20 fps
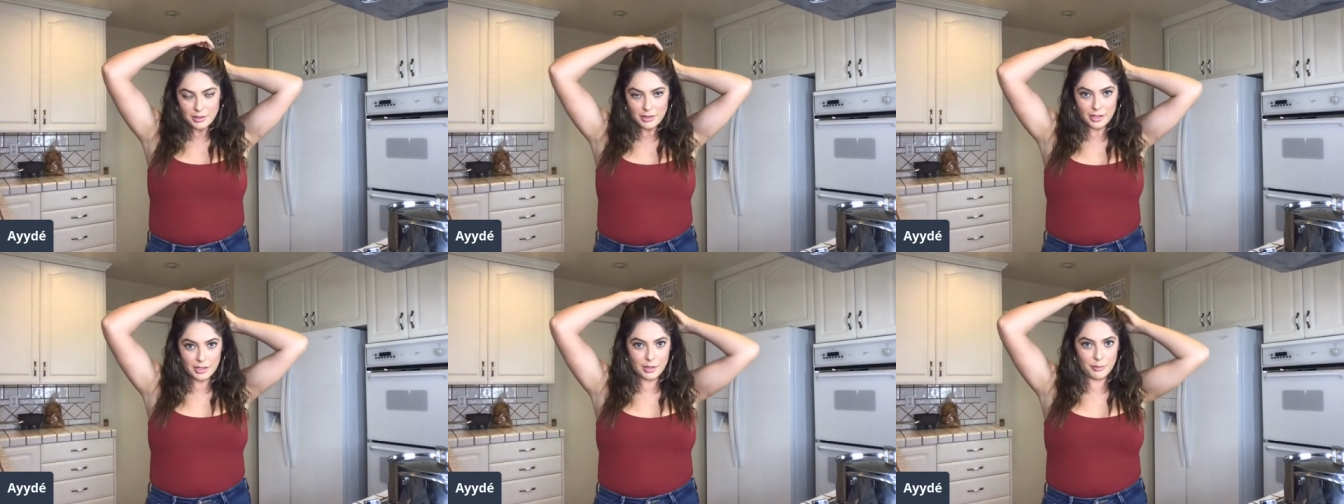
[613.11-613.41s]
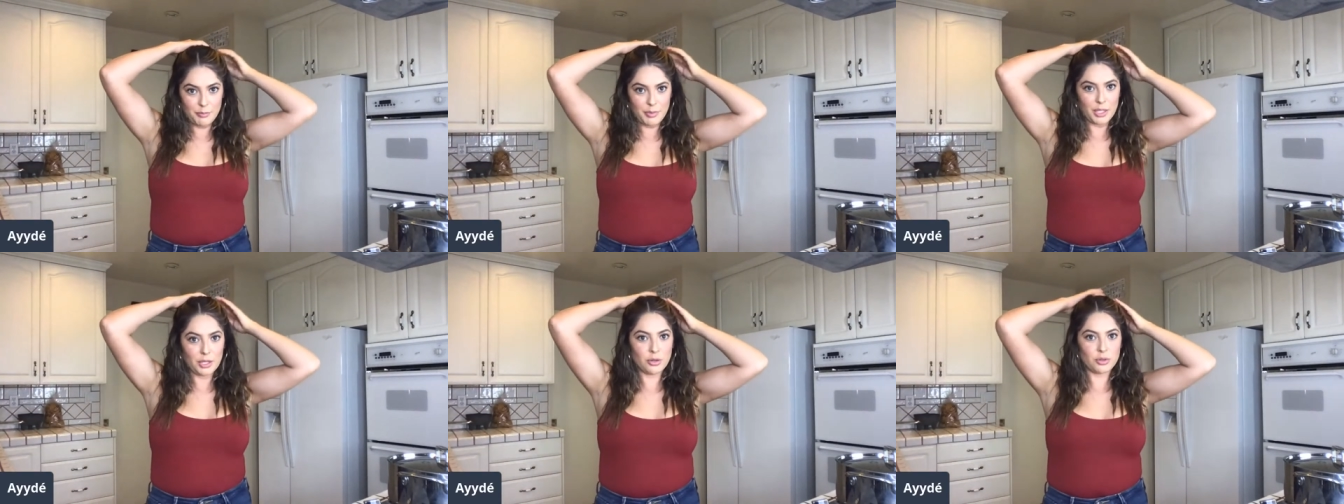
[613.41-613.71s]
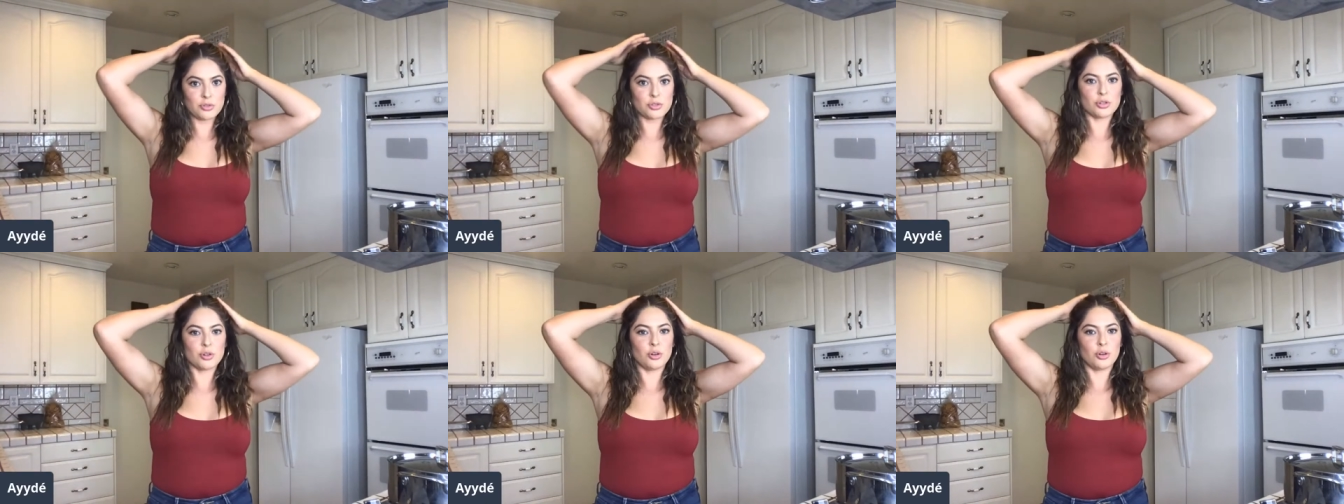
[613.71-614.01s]
Like a
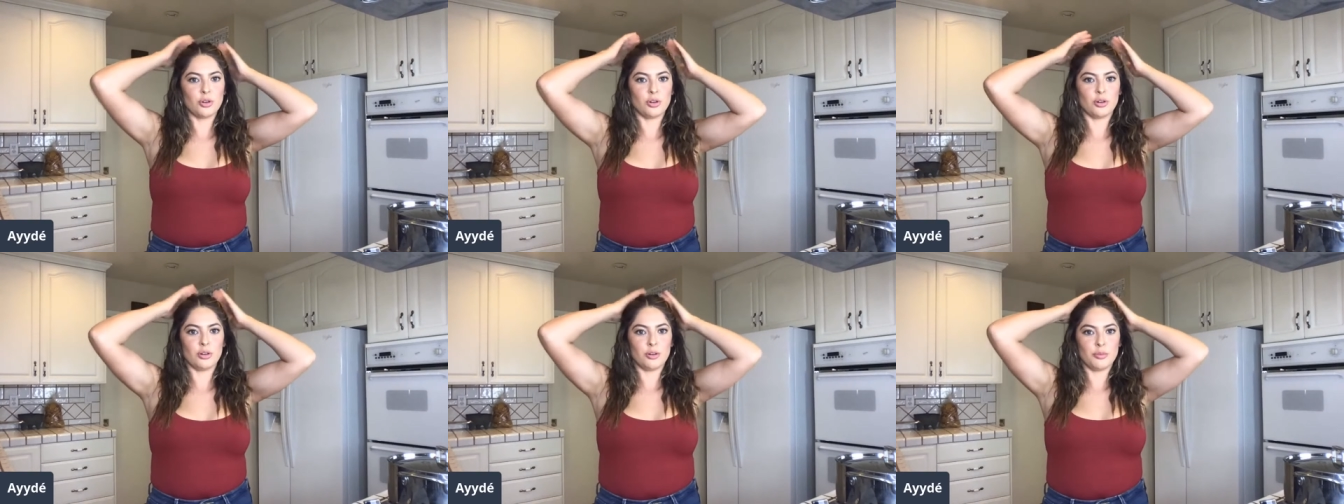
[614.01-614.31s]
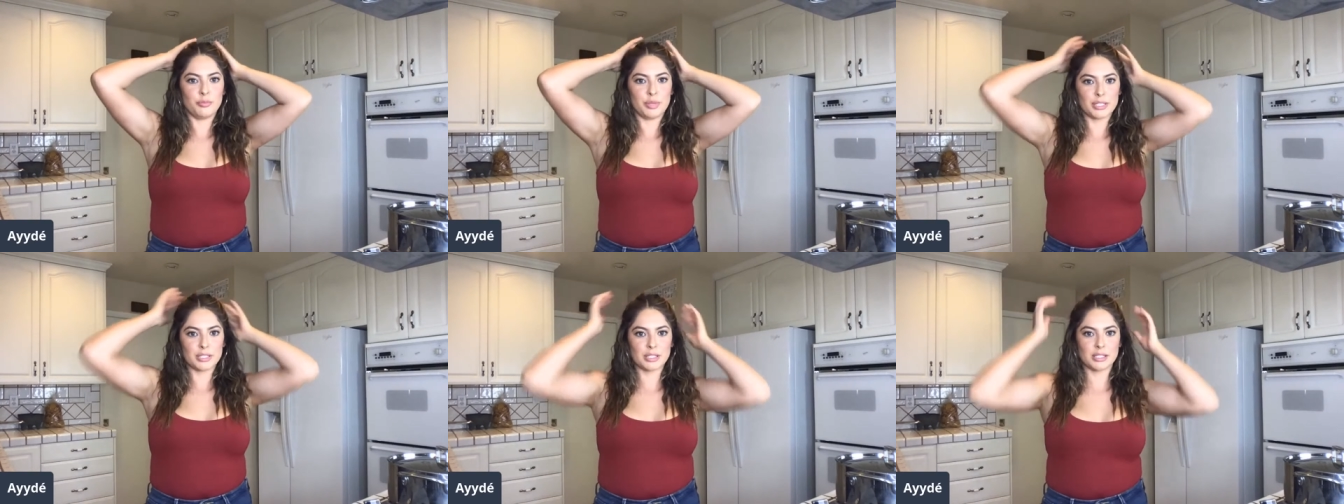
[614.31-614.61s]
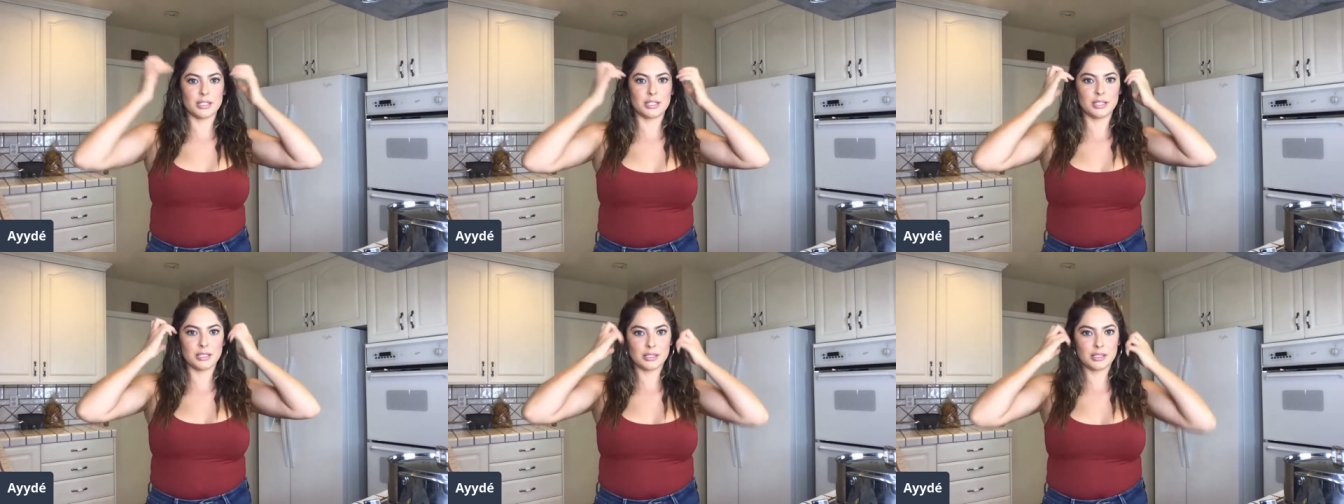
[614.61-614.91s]
Mino Chongo. But
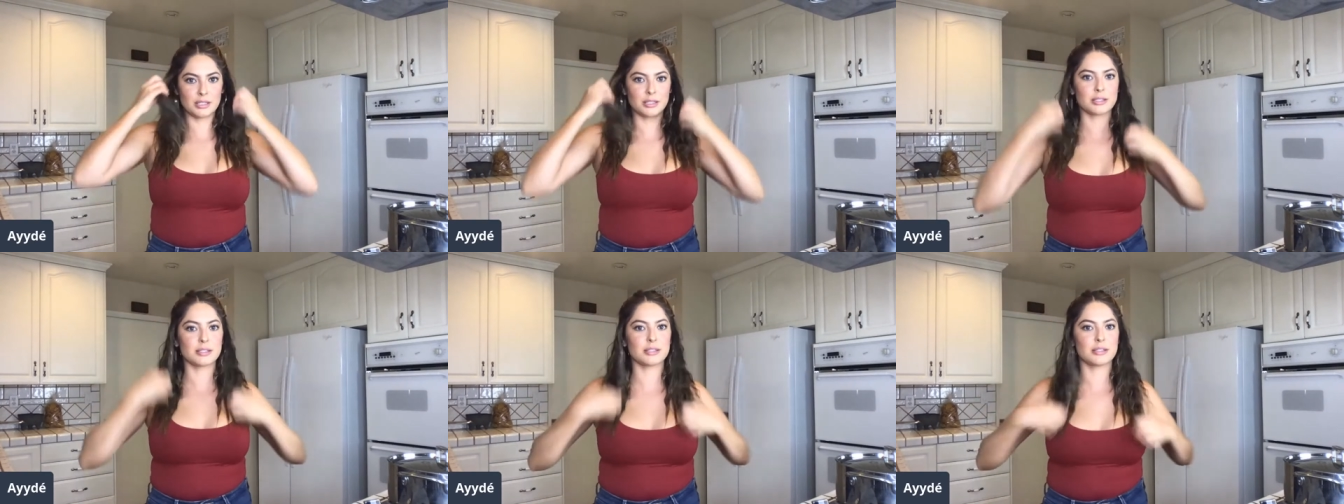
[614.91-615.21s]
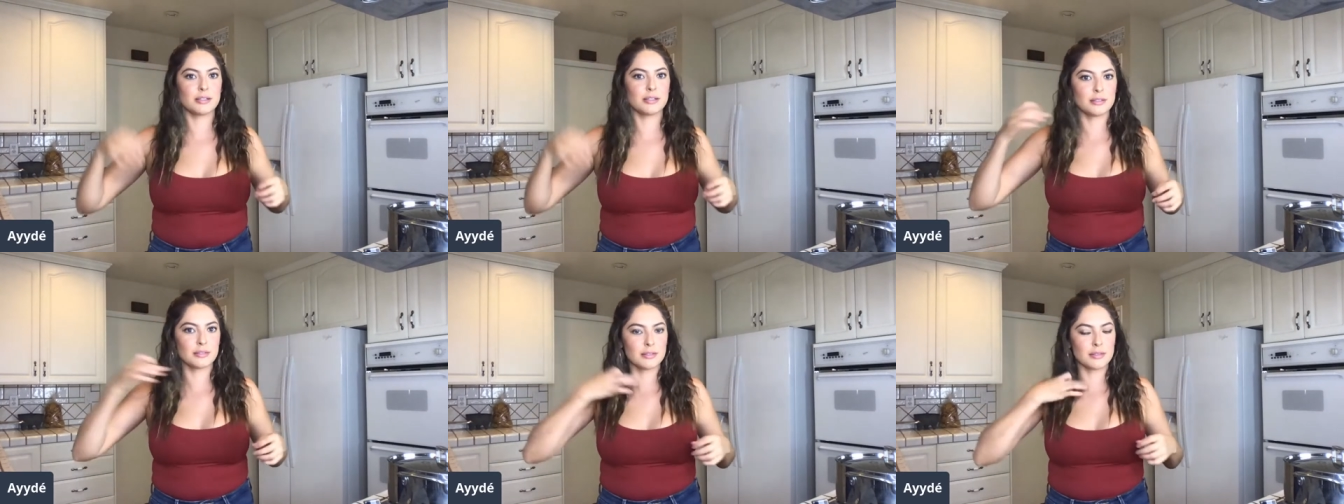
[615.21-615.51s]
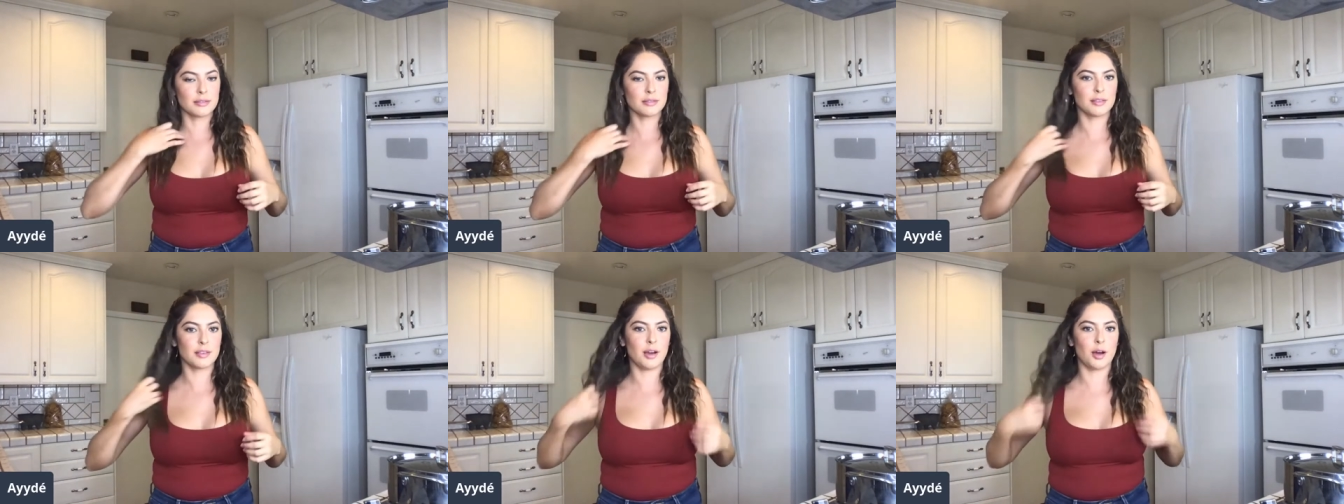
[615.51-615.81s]
since
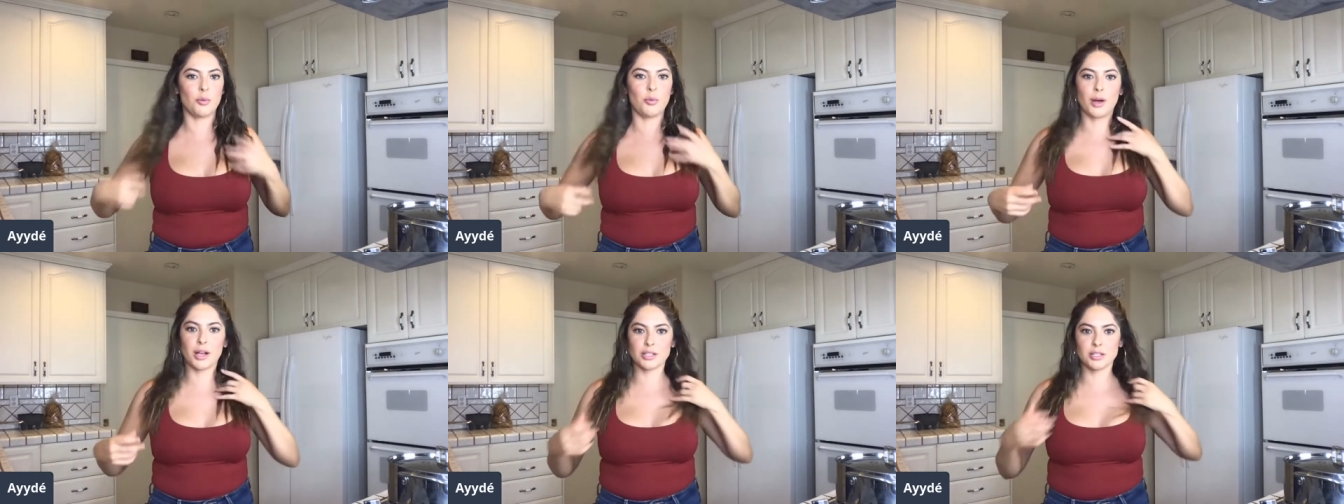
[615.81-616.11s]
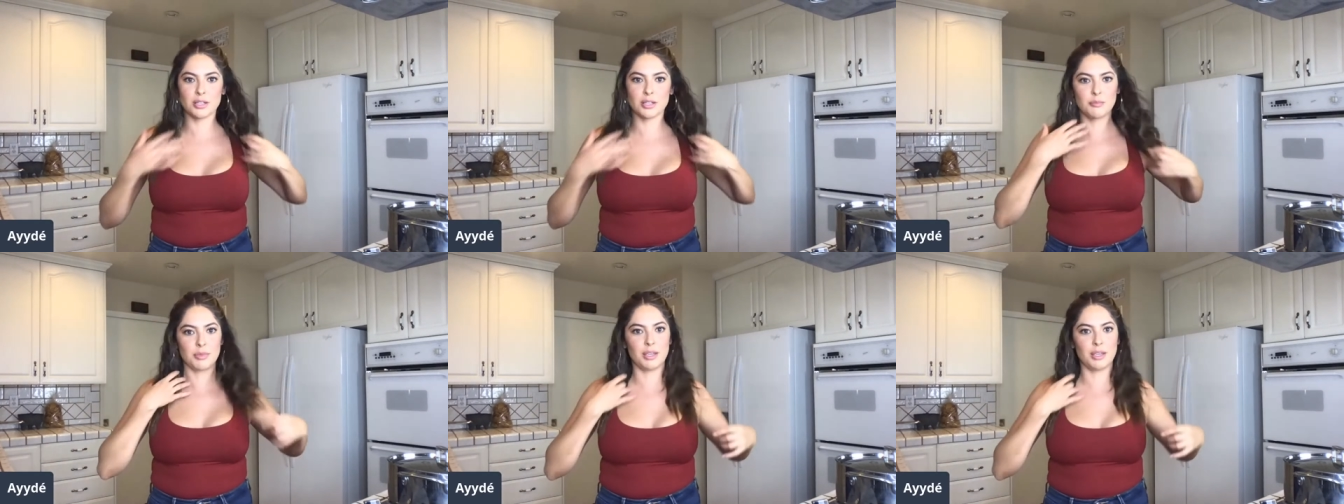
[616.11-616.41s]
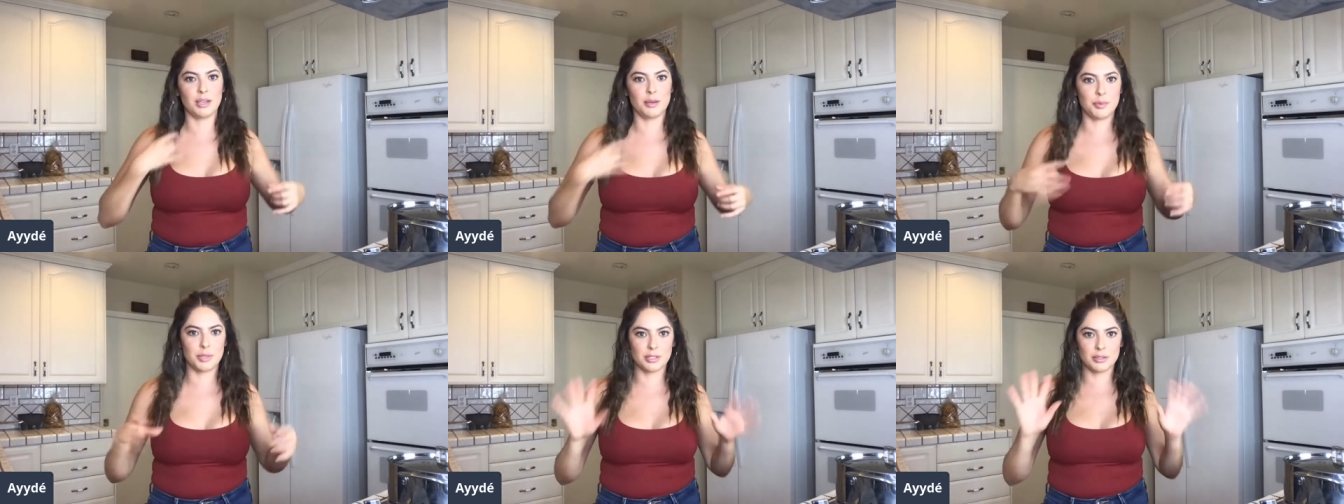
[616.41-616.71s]
y'all watching
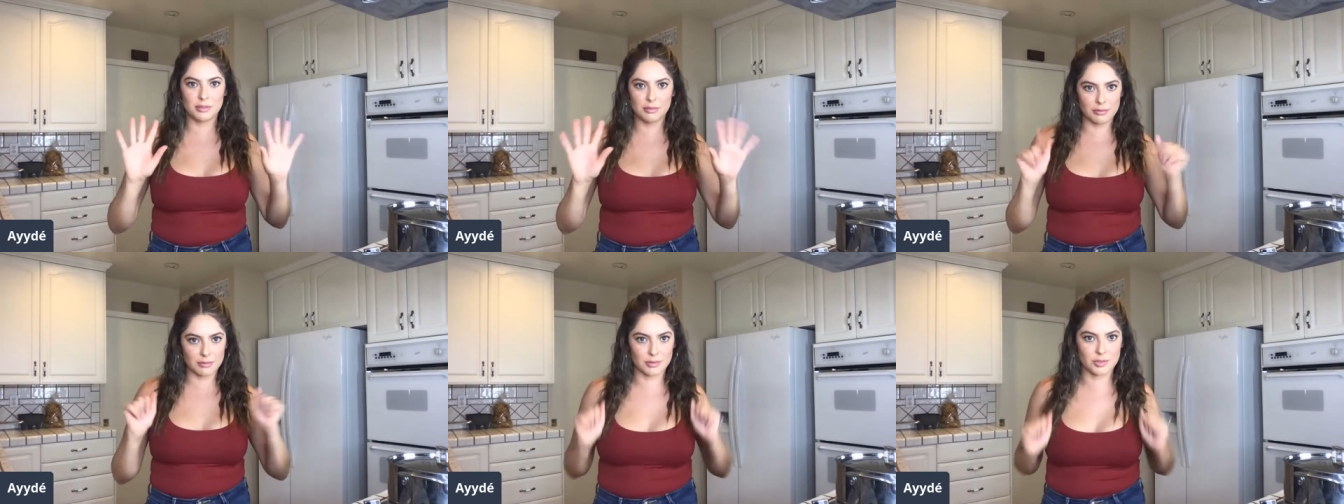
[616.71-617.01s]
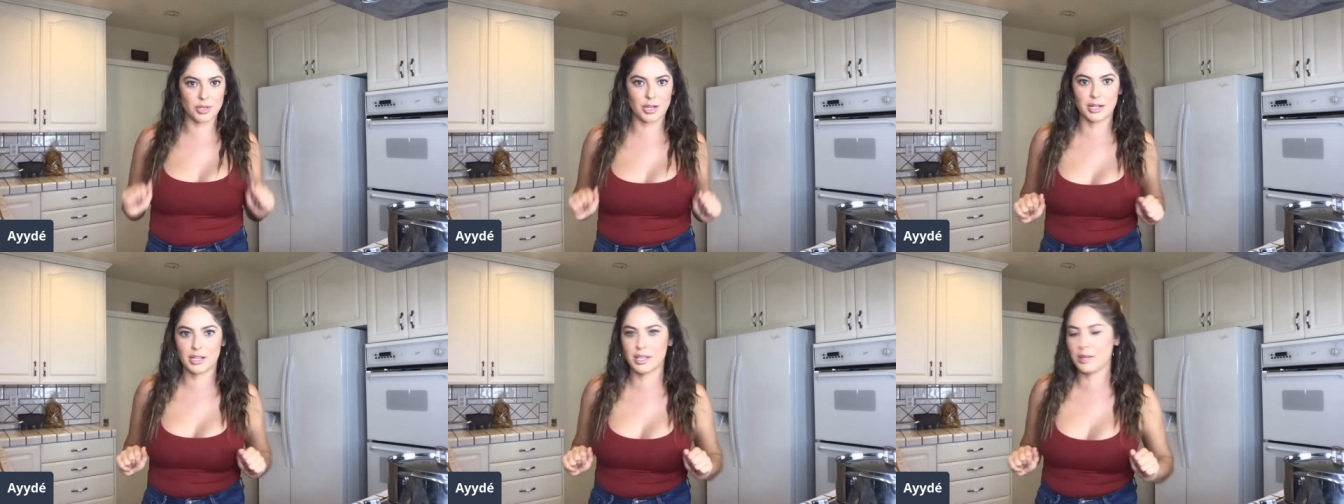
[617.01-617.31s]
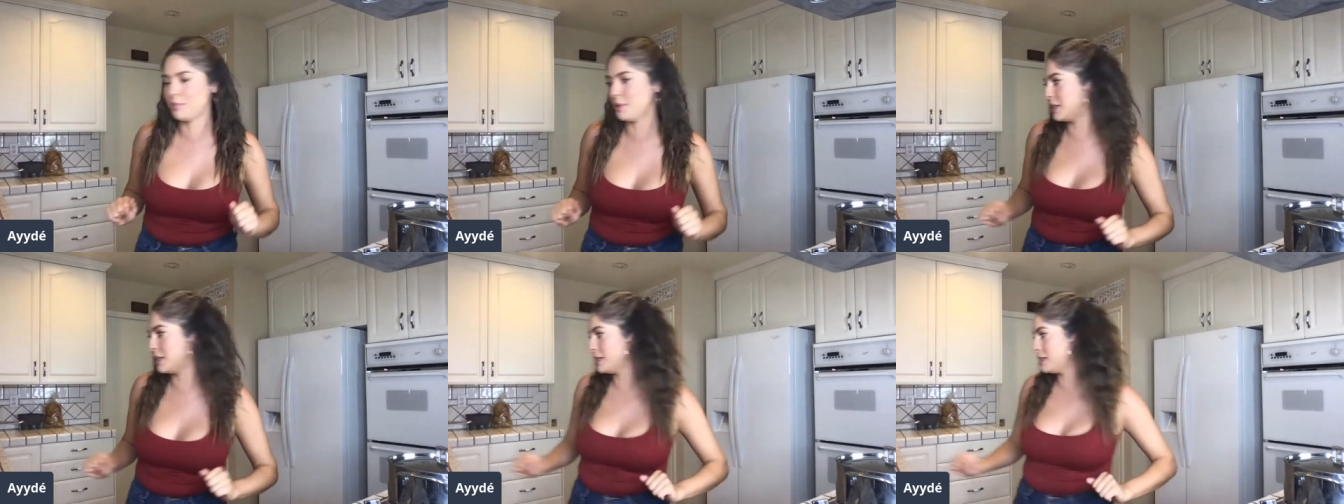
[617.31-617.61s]
me, I'm gonna try to
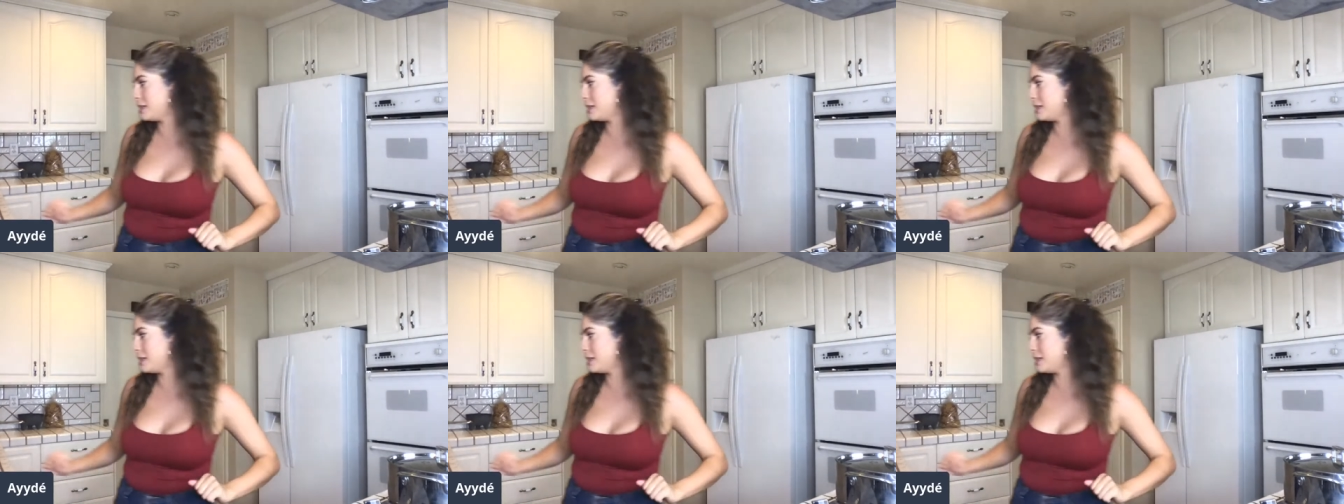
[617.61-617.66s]
keep it